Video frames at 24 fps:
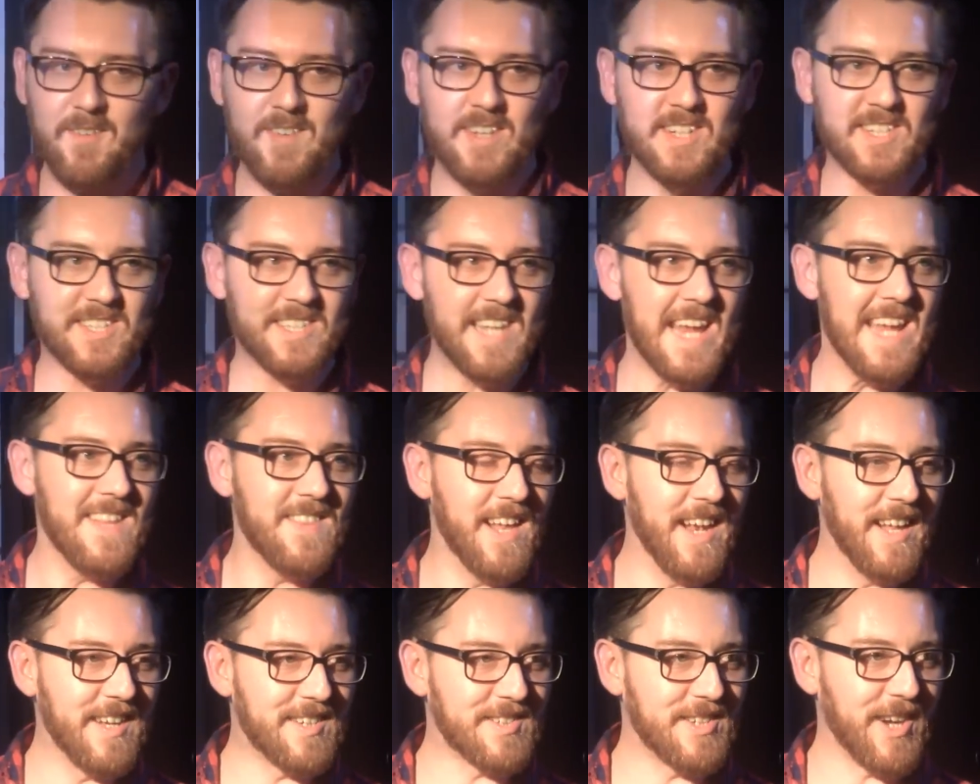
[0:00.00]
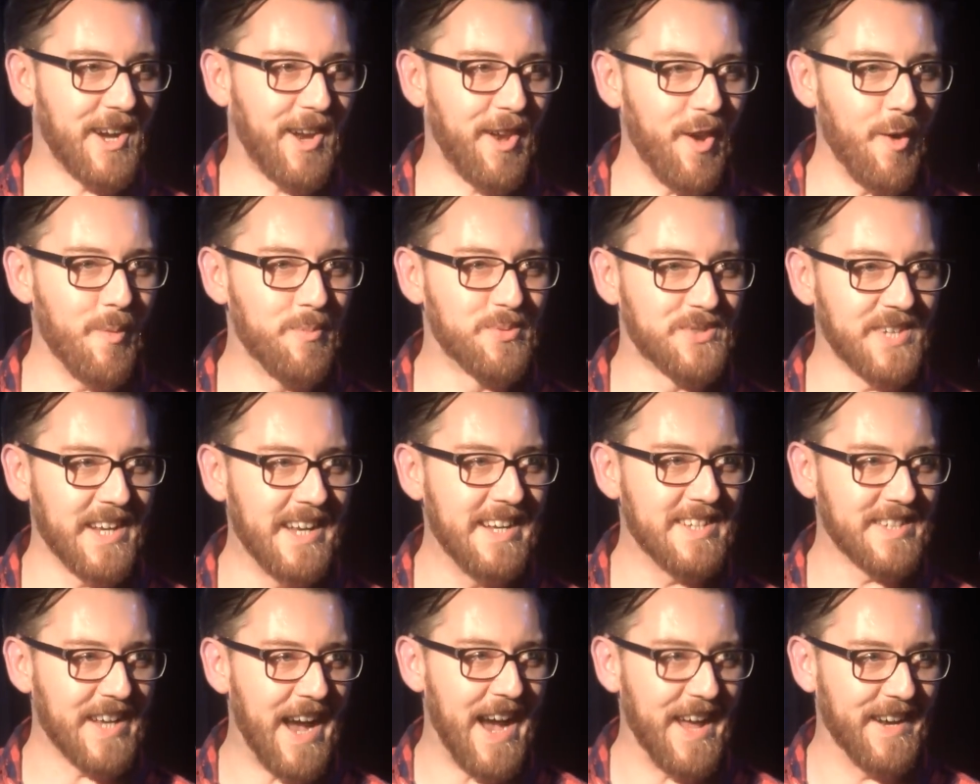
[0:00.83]
You've seen the list of clubs
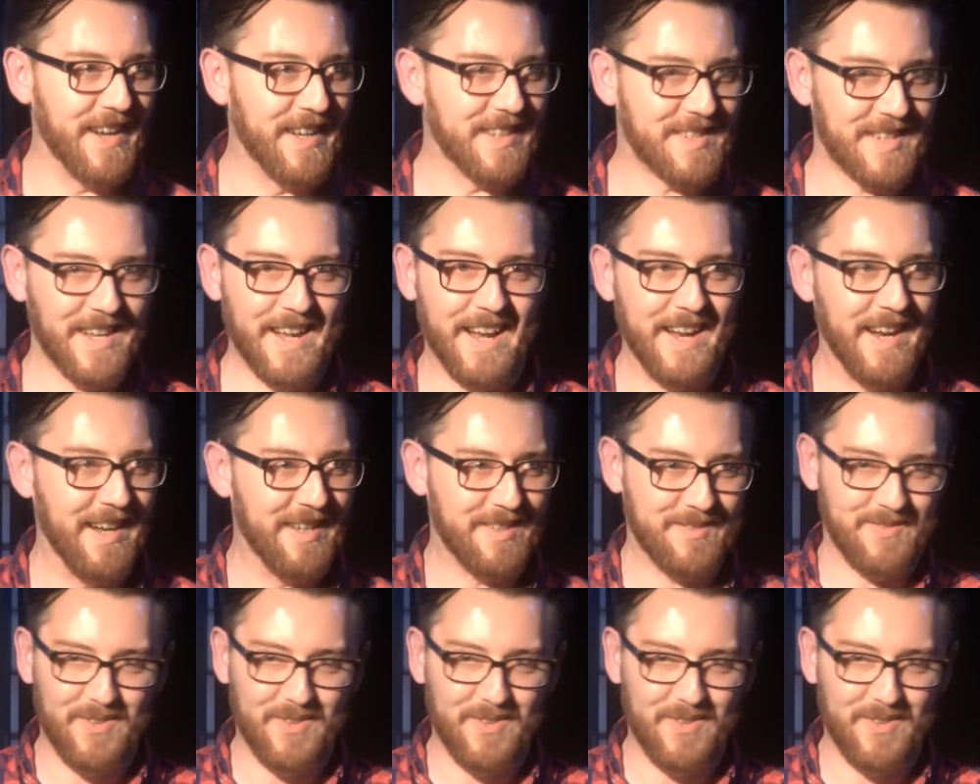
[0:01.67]
he's had. It's like, it's